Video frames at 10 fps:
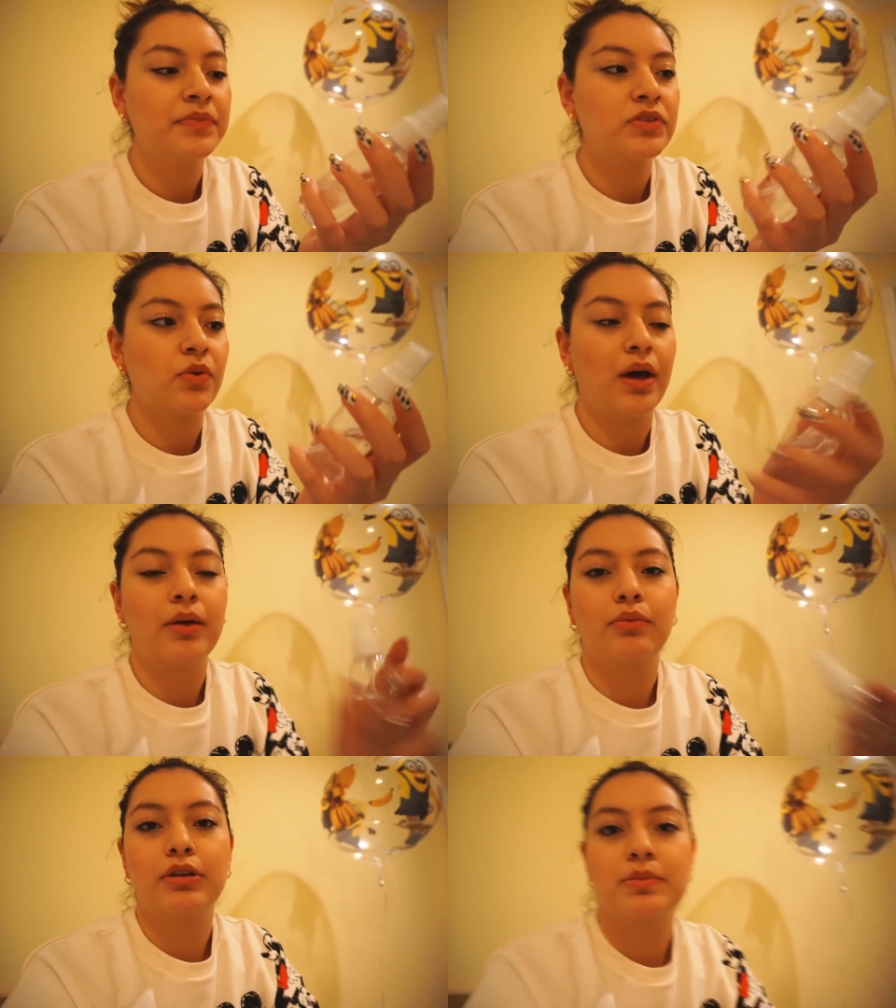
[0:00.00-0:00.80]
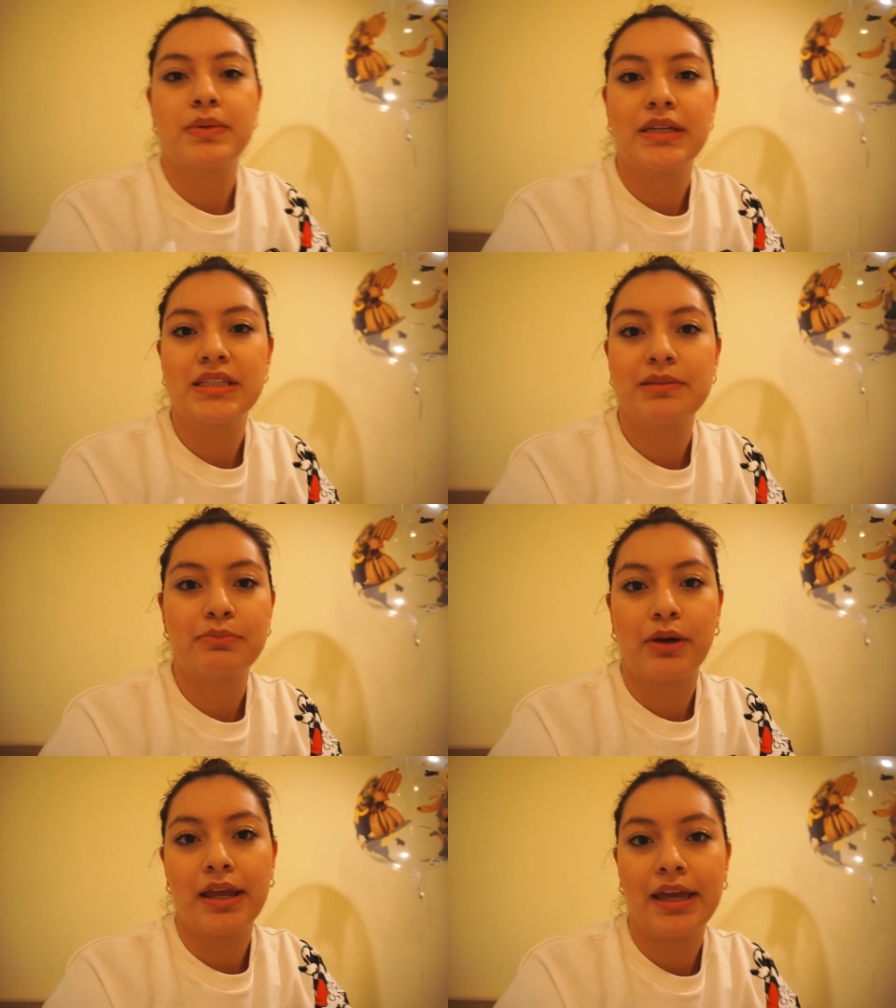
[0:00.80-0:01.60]
So I would be
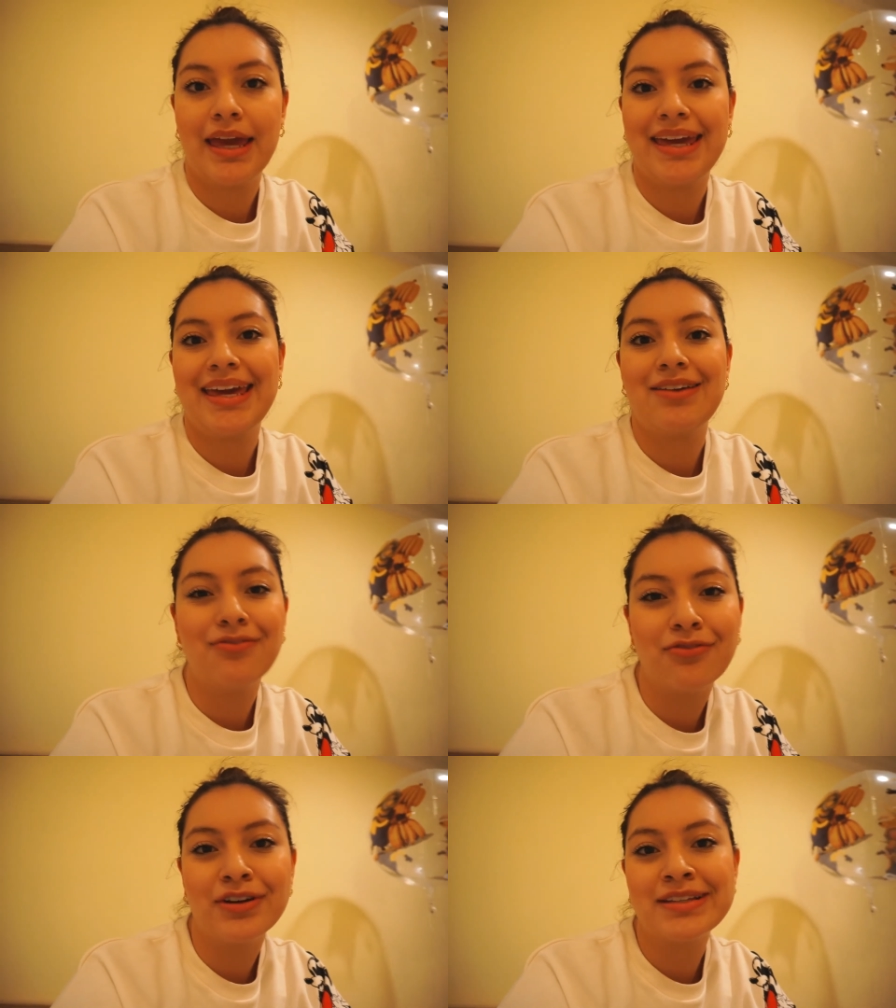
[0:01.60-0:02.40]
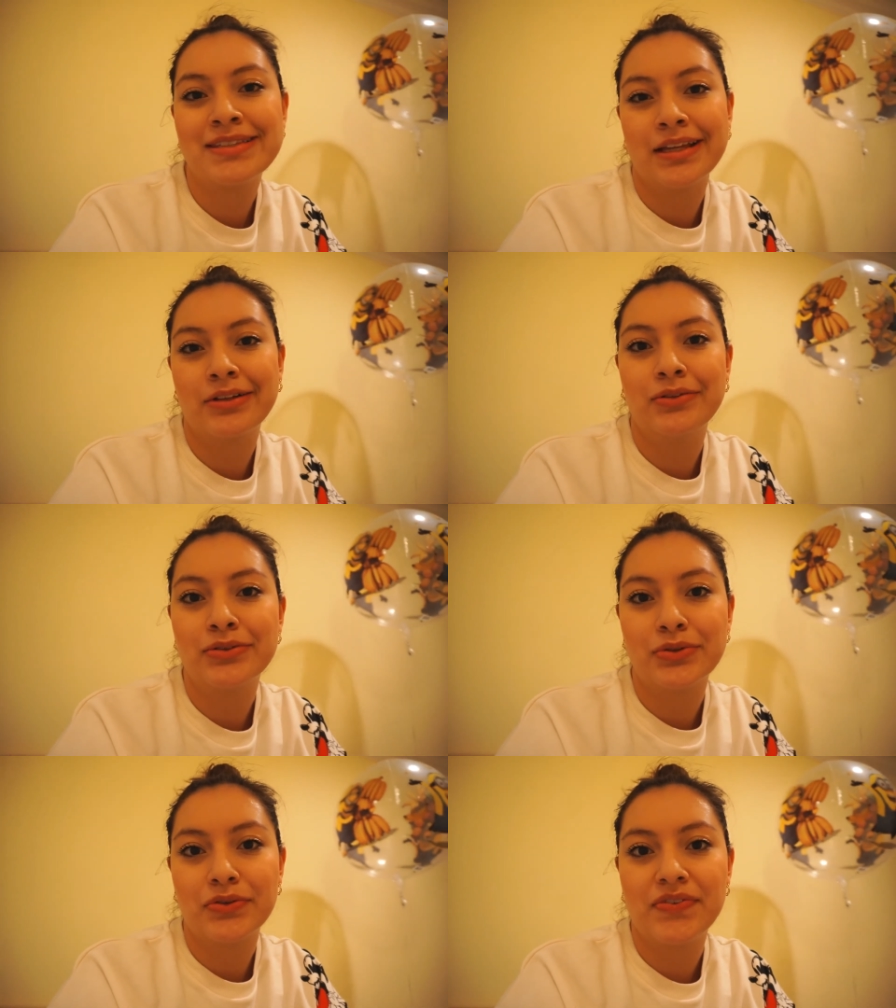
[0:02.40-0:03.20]
spraying every single
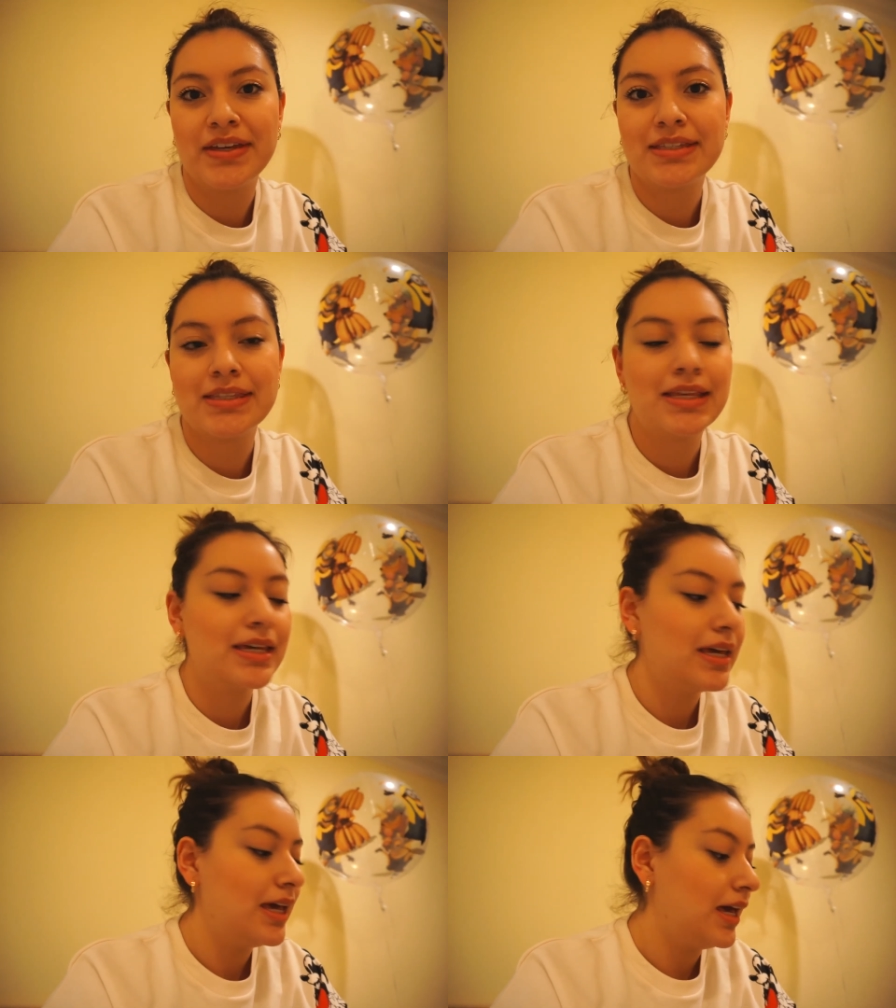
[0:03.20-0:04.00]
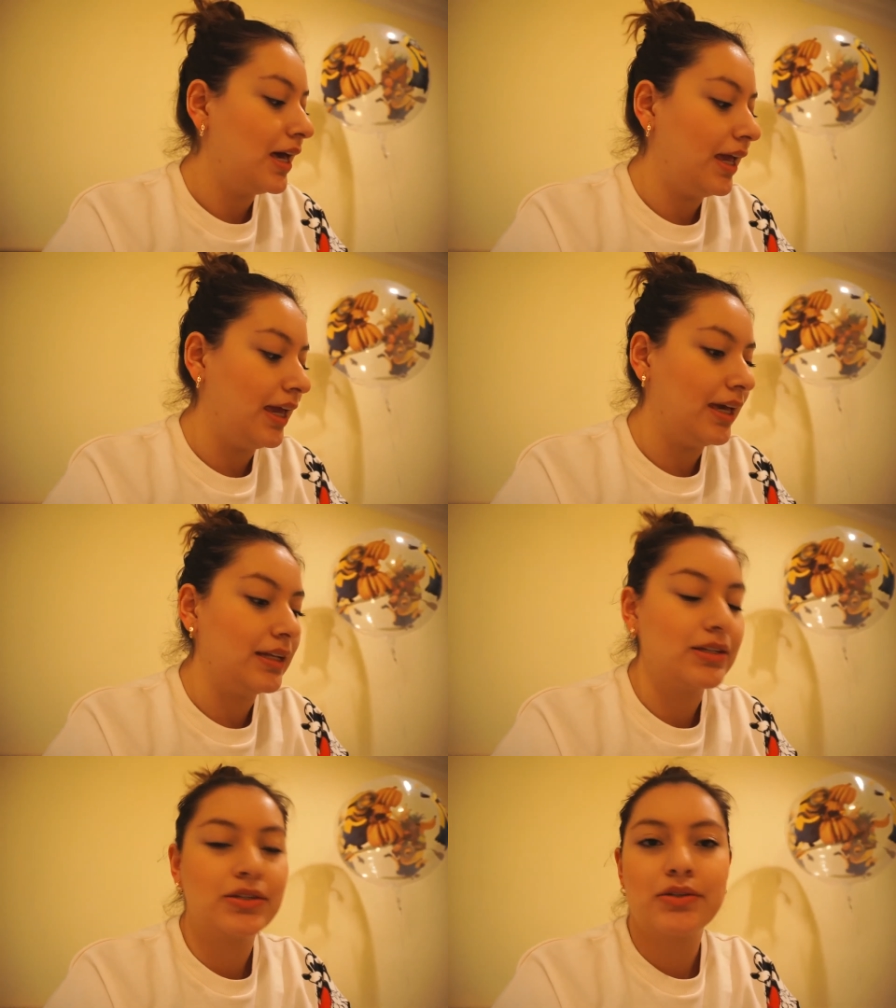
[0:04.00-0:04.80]
surface
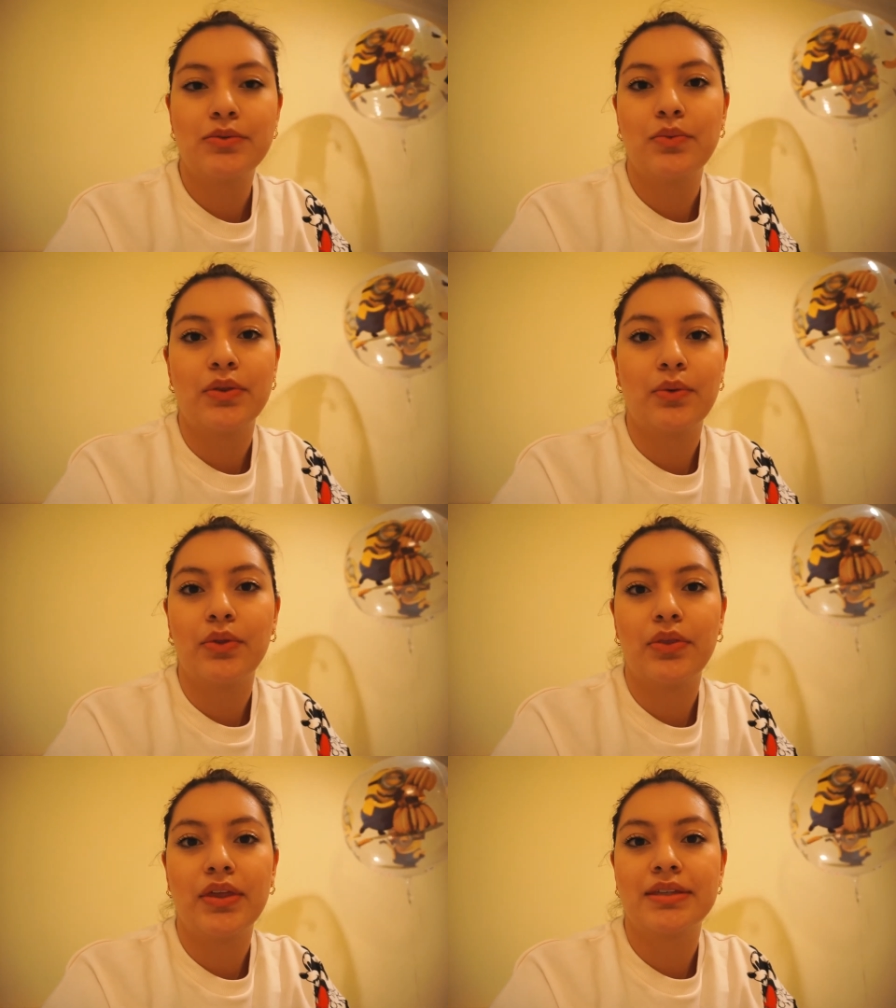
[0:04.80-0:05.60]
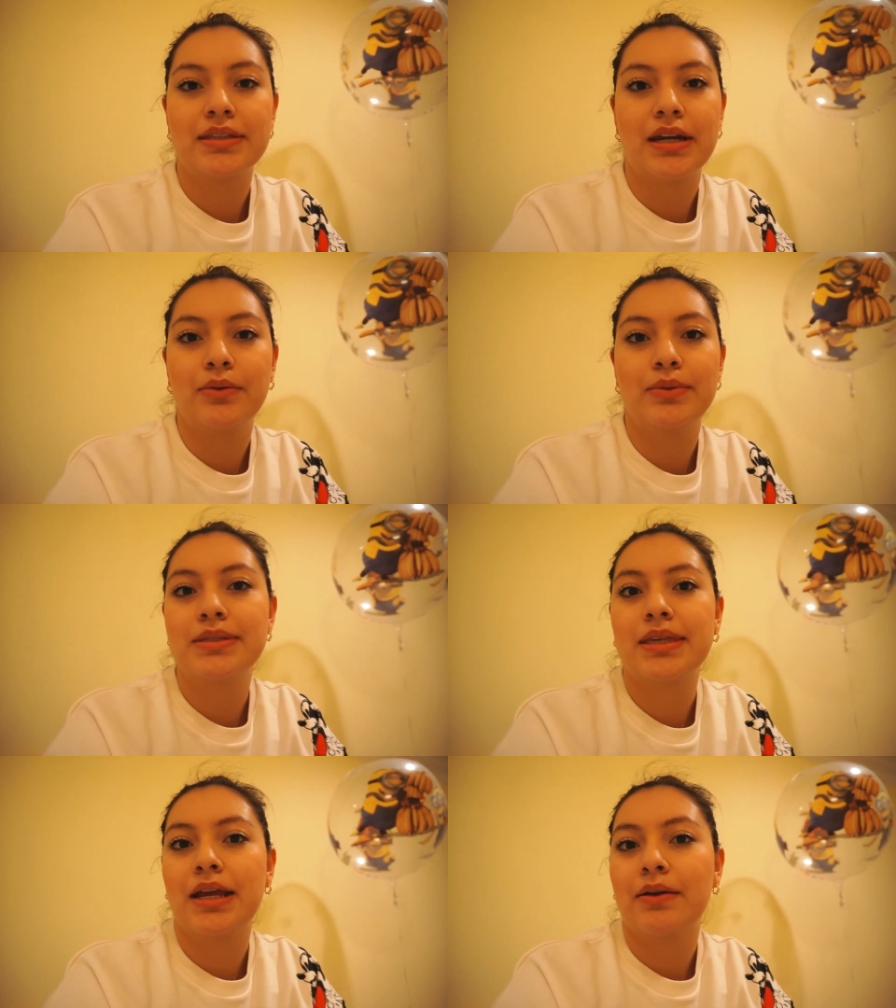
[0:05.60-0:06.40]
and with all the things that I
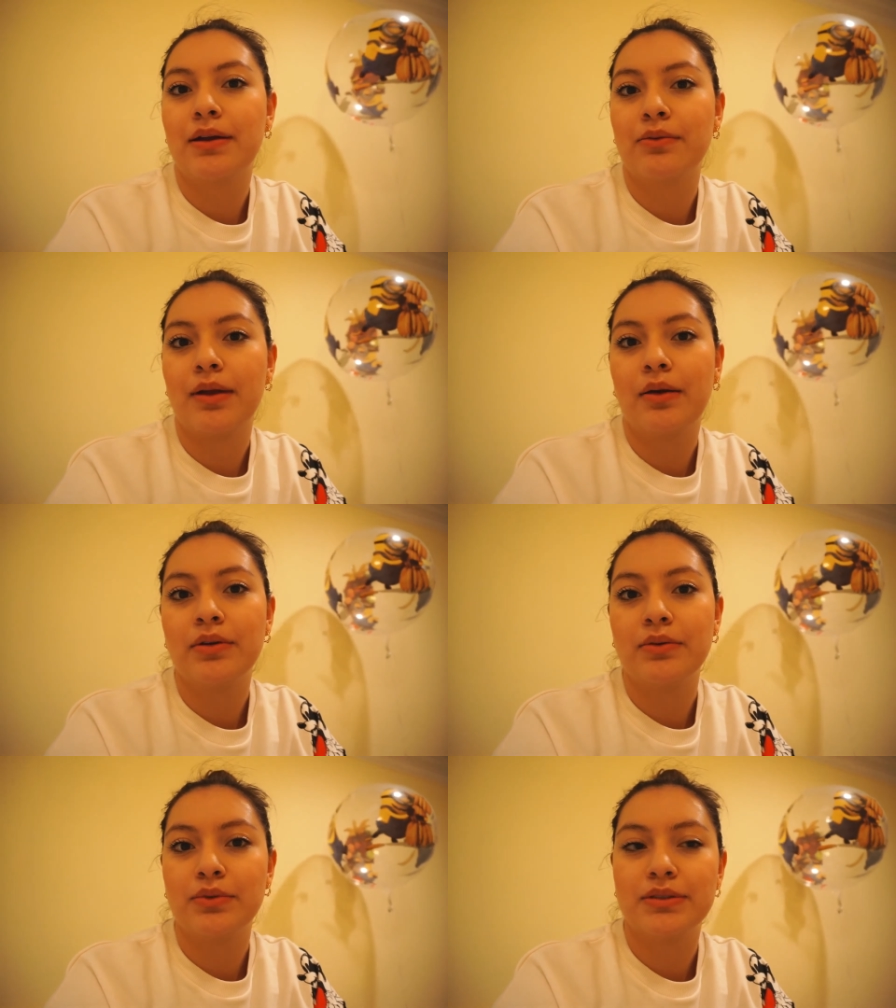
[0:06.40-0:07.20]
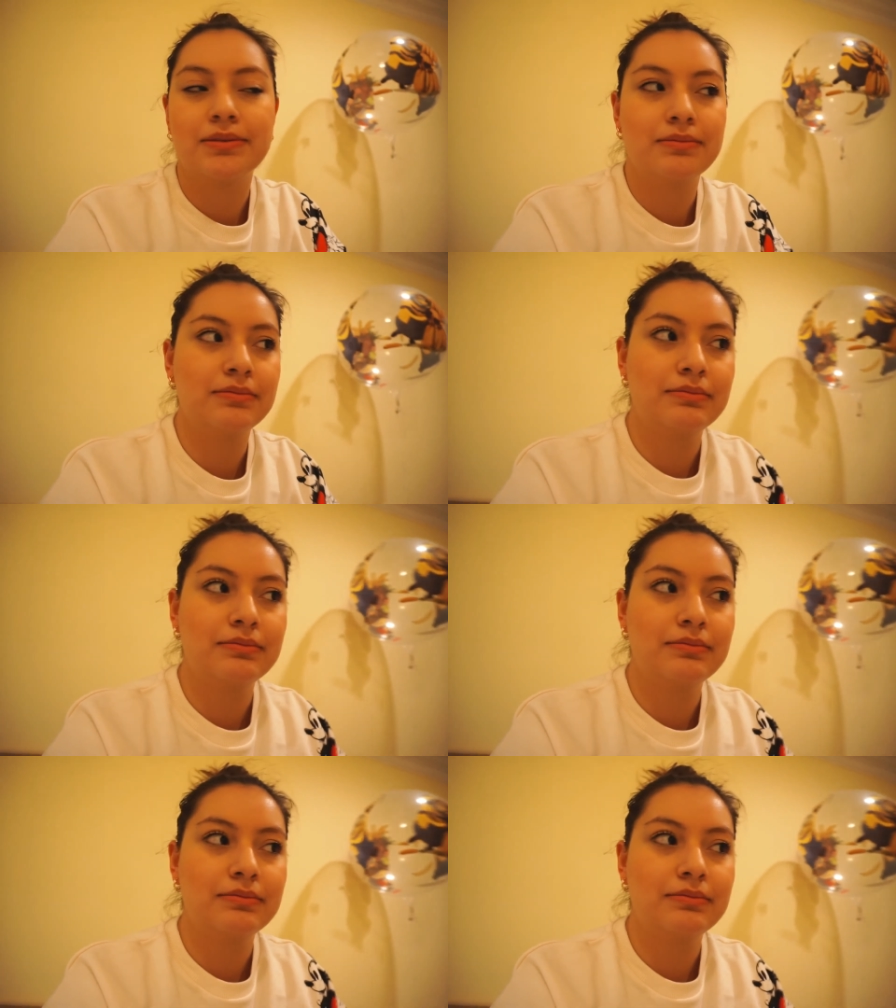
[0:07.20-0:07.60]
was carrying around it was